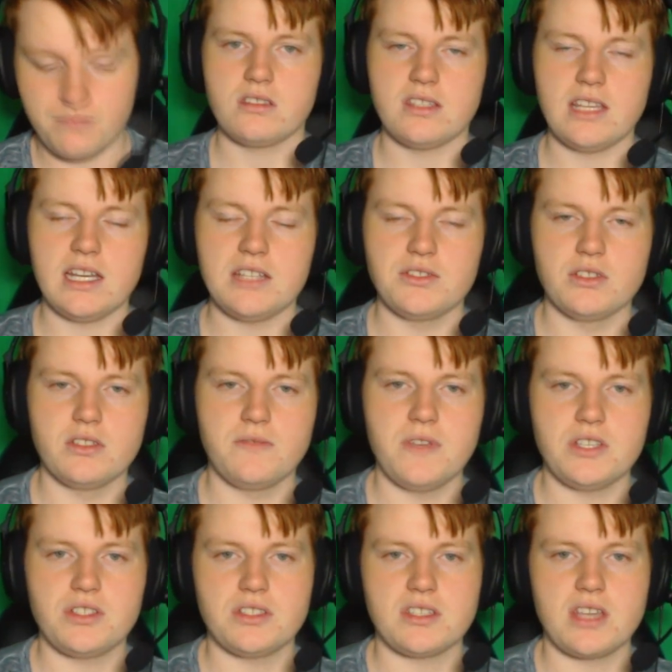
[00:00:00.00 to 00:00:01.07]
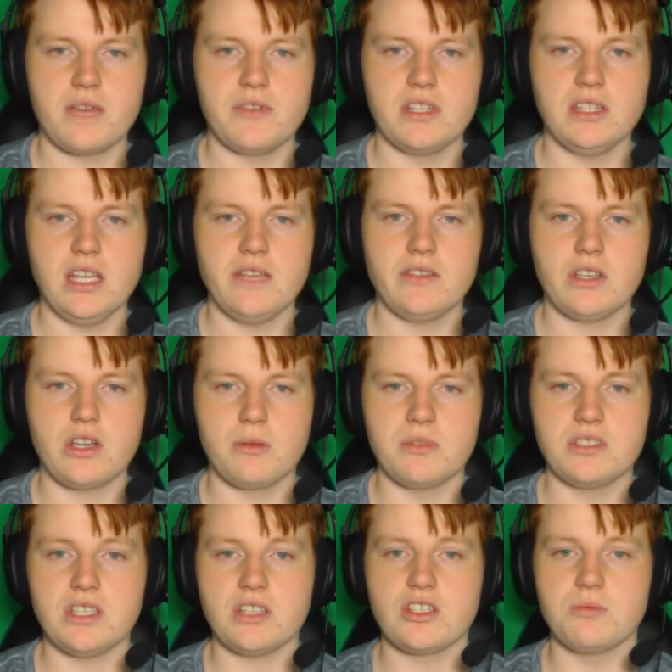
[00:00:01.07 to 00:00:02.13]
So that is all the fixtures covered. Leave in the
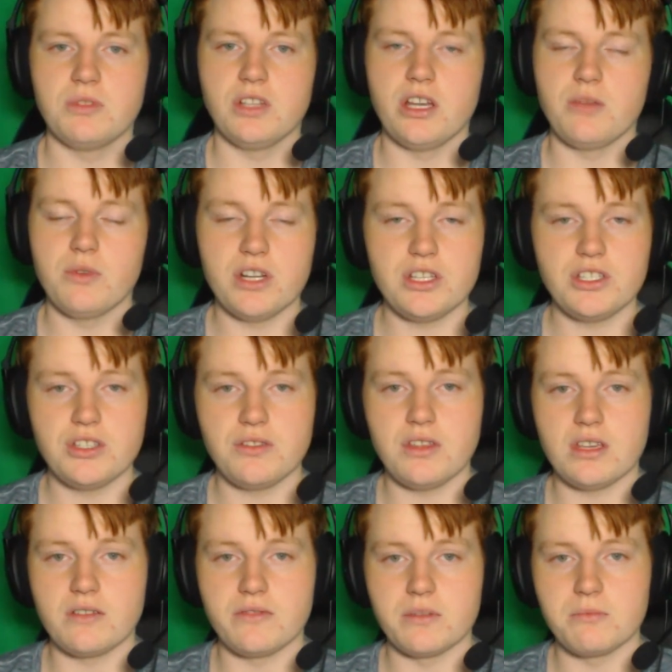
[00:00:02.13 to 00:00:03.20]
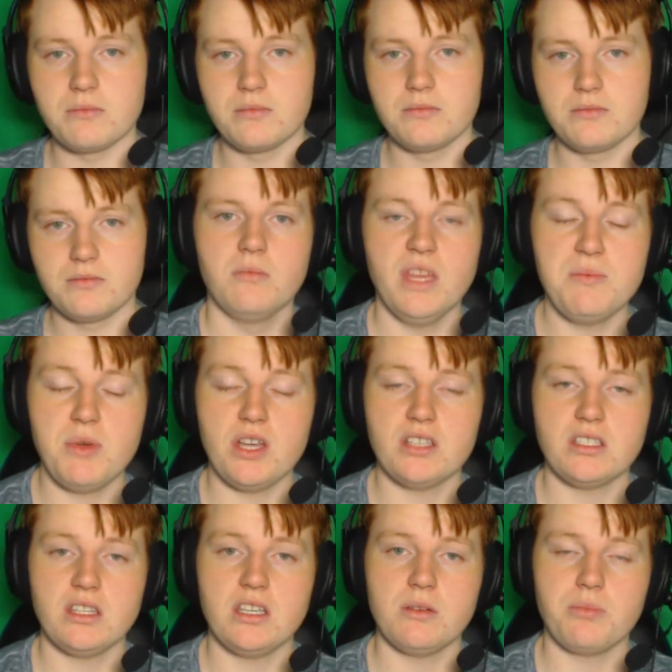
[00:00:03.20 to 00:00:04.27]
comment section below, what did you think of them? Me,
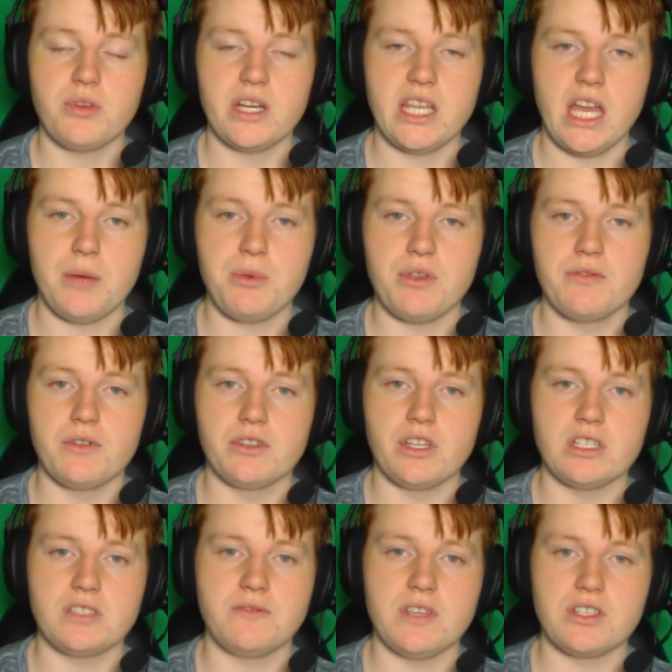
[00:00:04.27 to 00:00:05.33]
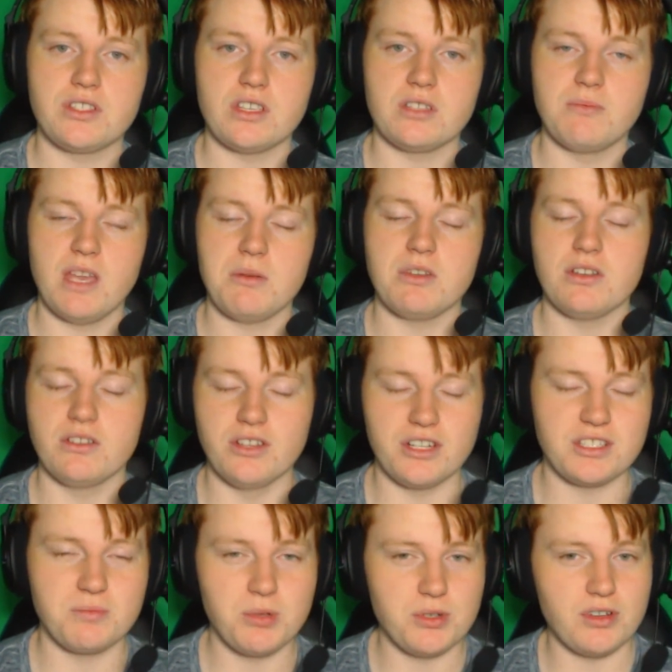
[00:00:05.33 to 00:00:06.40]
personally, I'm pretty happy with all those fixtures. Maybe I'm
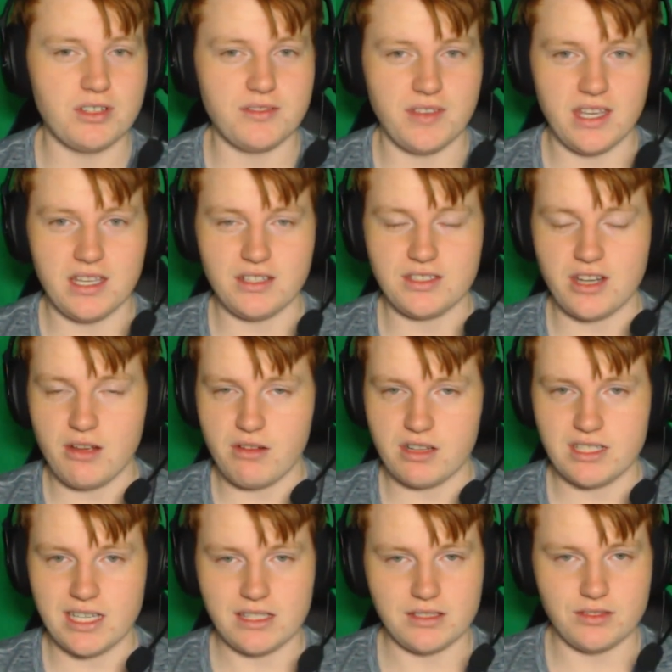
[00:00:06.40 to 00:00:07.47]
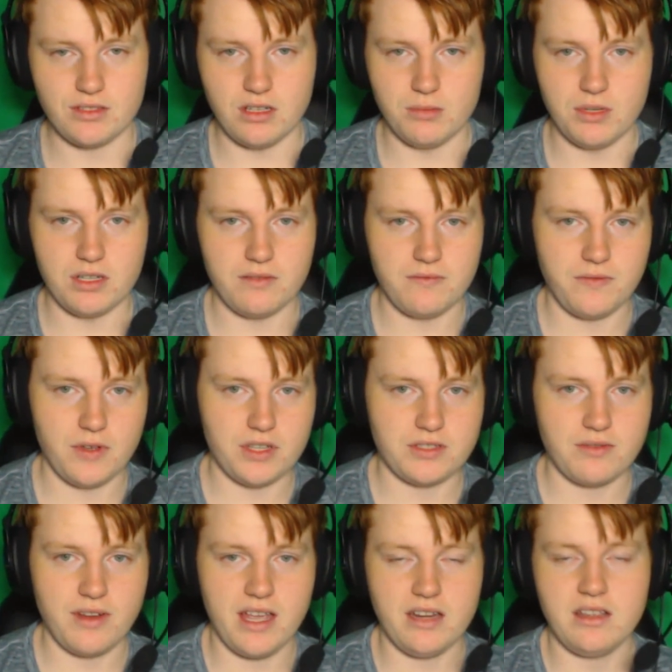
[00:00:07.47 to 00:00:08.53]
not as a Bulldogs fan, because I don't want to take the Storm on
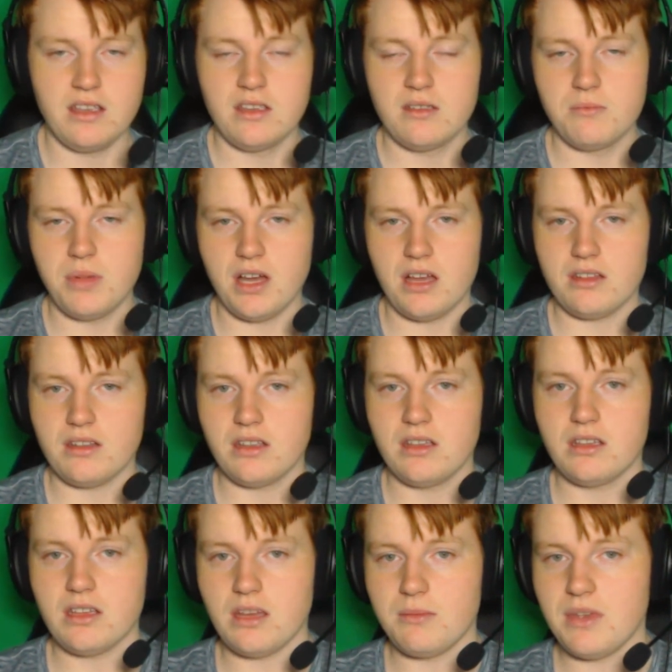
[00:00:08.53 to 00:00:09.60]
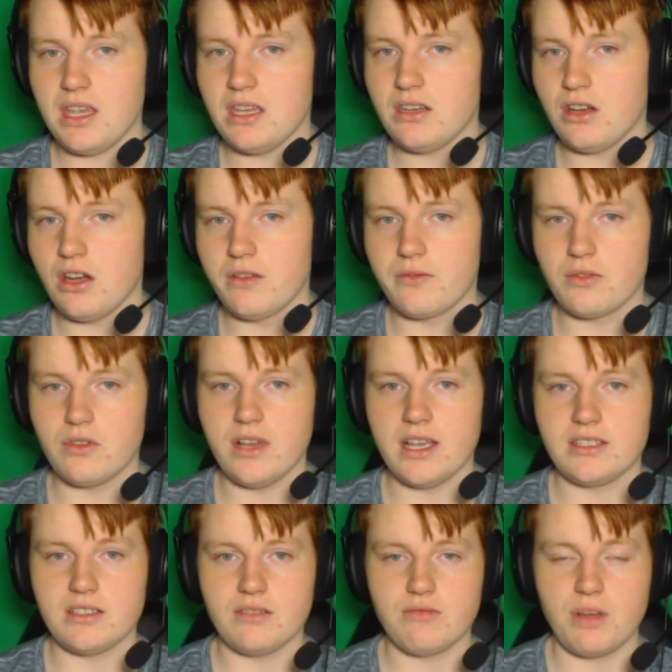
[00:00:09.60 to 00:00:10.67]
first round, but I mean, overall,
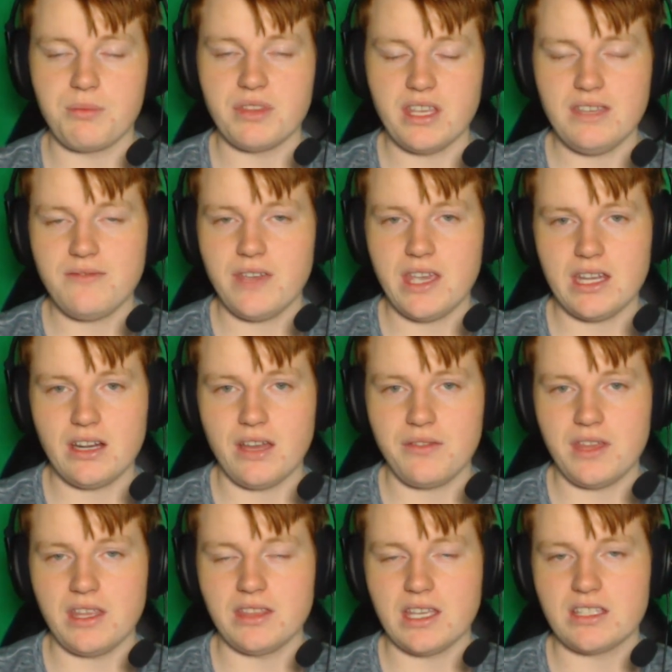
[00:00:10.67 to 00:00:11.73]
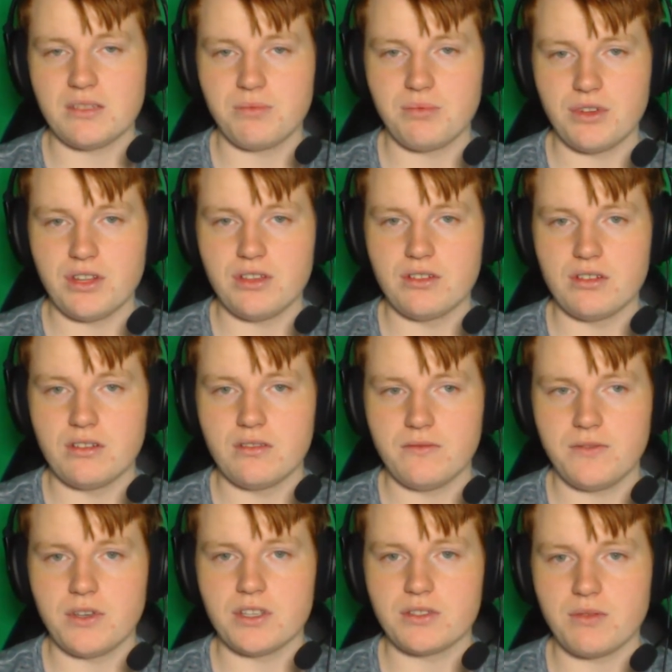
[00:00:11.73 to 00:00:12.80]
as a rugby league fan, I think that's a pretty good
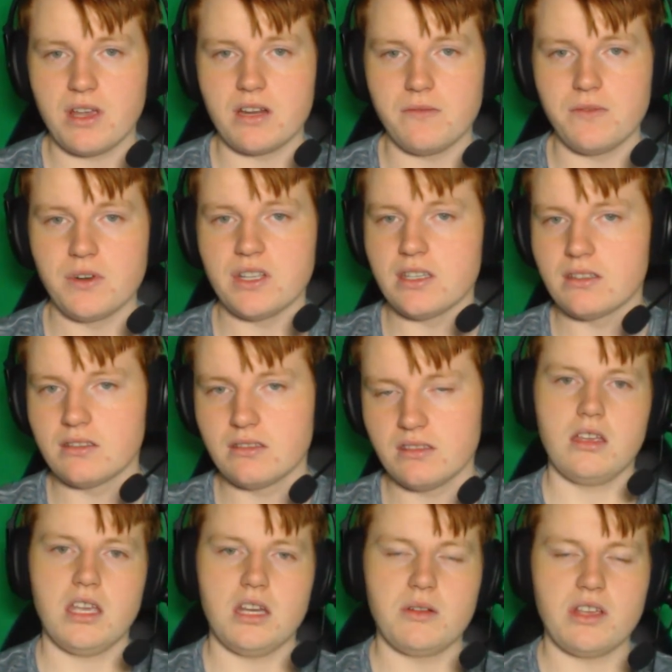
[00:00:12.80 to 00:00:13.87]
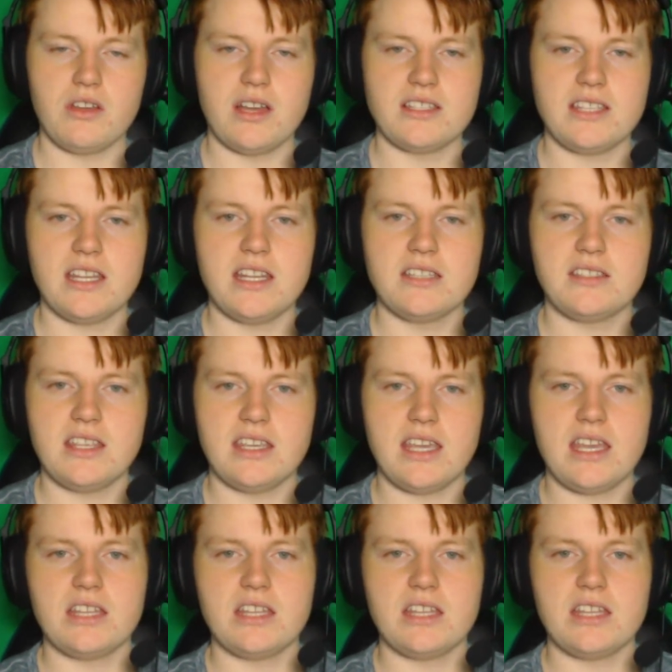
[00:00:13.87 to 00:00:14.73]
first round of footy. Anyway, guys, that is the